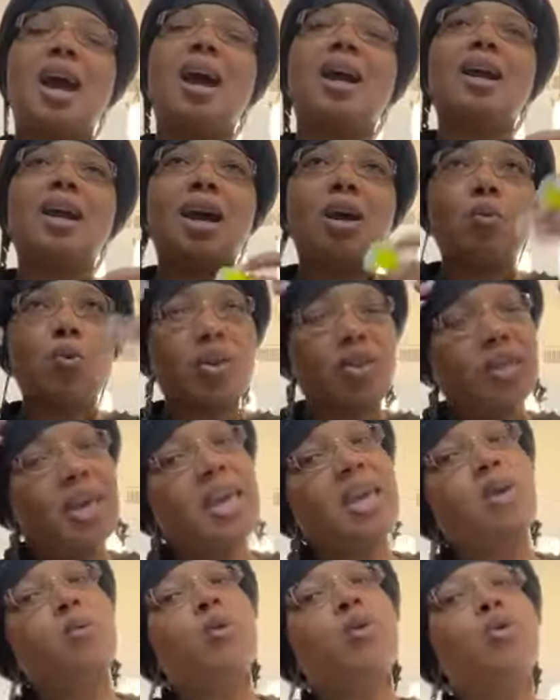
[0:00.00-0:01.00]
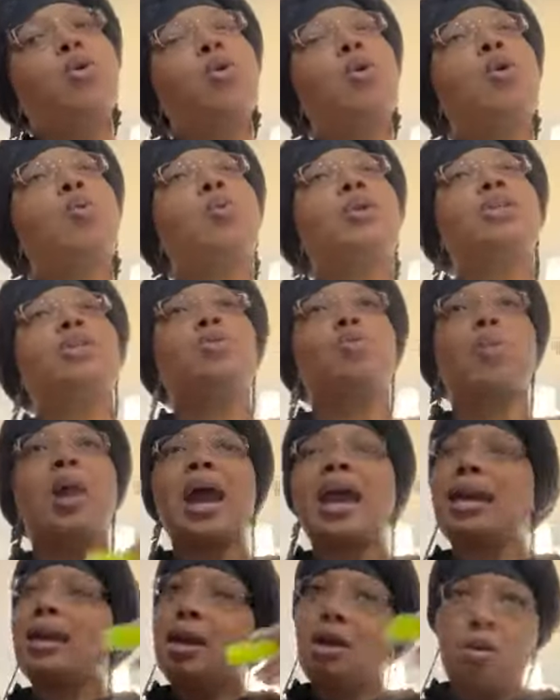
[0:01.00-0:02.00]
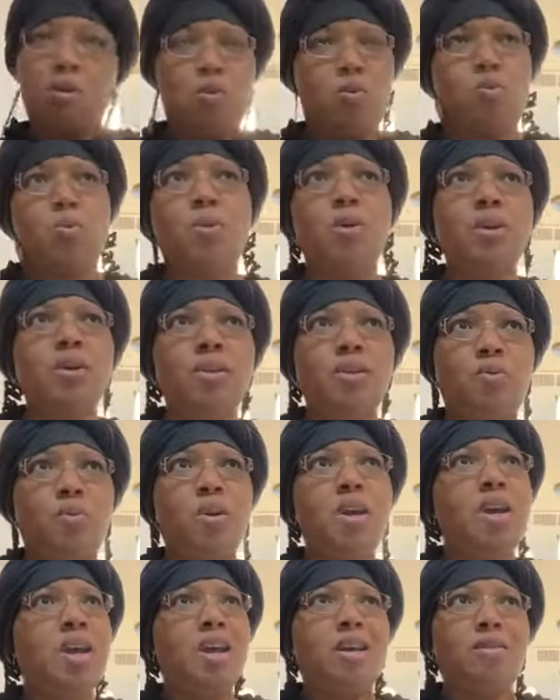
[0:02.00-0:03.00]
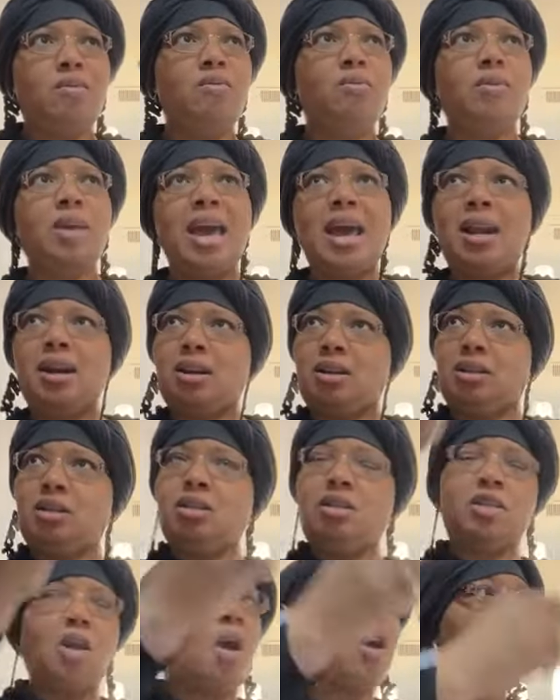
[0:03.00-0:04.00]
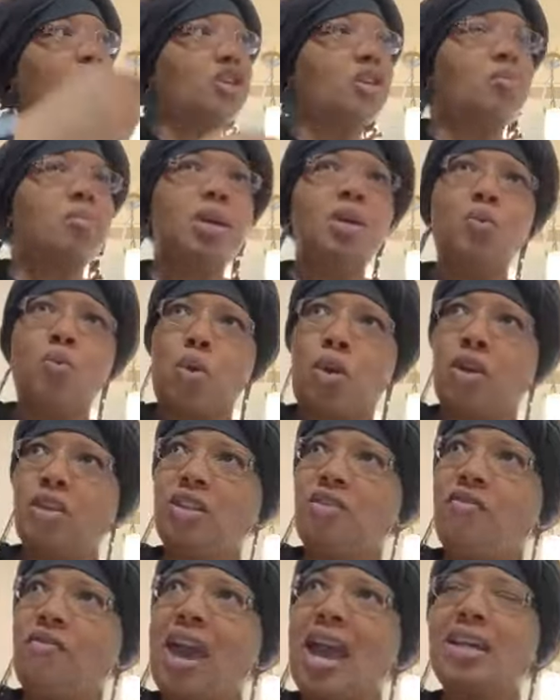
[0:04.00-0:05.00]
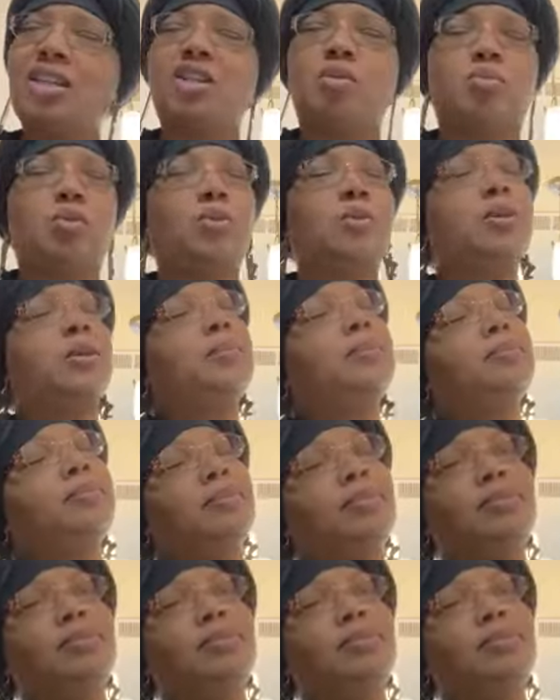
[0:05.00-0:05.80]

in our gut. We thinking we're doing what's right. Well, where's the, you got a starch in the meat? Where's the vegetables?